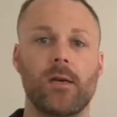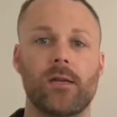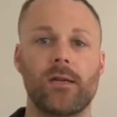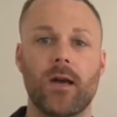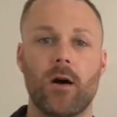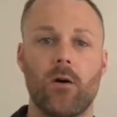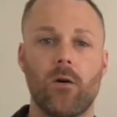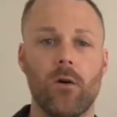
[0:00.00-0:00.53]

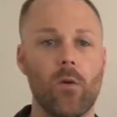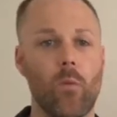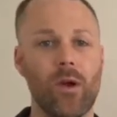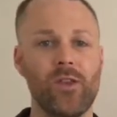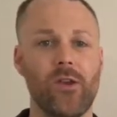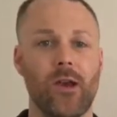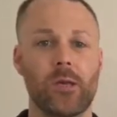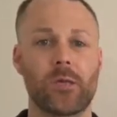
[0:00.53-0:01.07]
Now
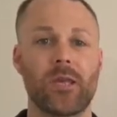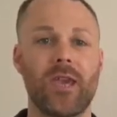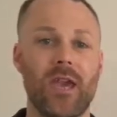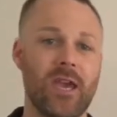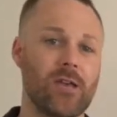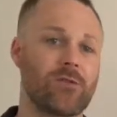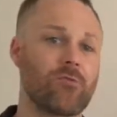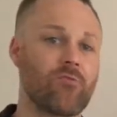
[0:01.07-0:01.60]
when you actually
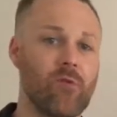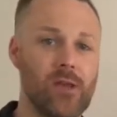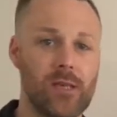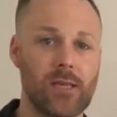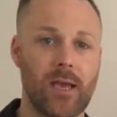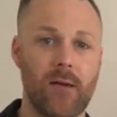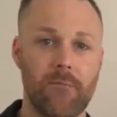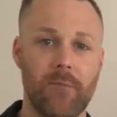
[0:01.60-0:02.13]
hit the
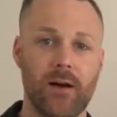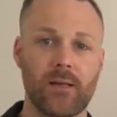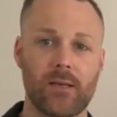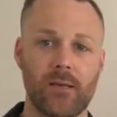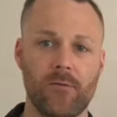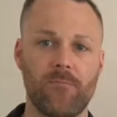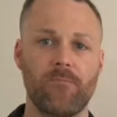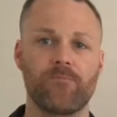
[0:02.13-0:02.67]
reset
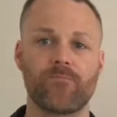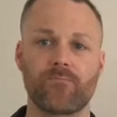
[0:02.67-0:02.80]
button,